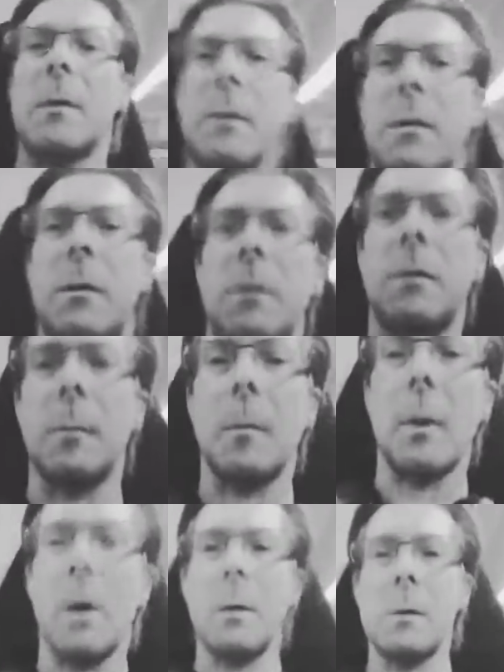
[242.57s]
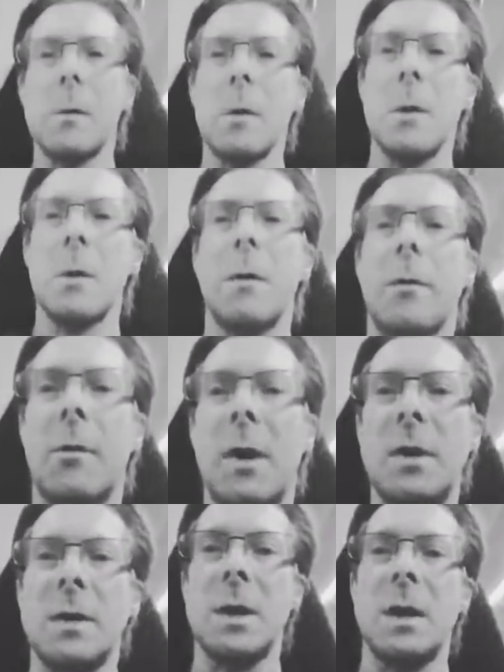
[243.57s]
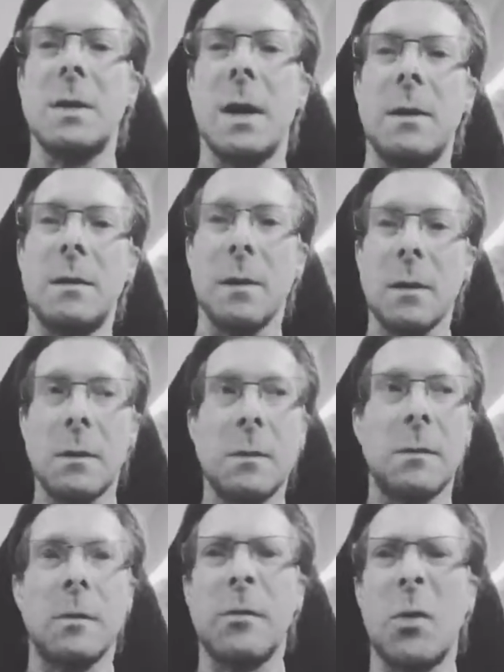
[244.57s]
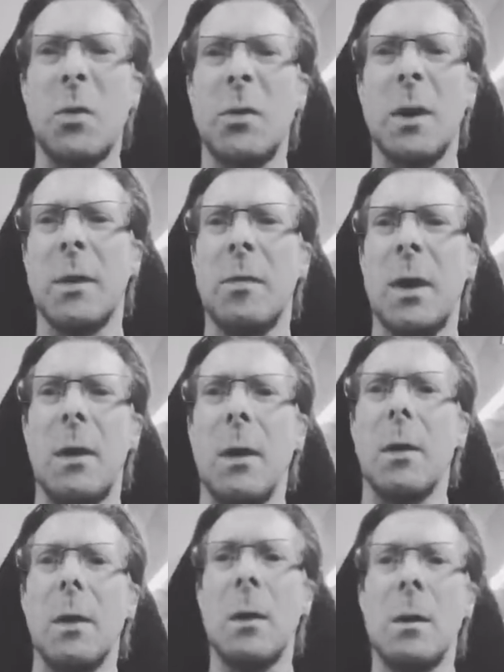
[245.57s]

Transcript: this is using my 3G data or 4G, I really don't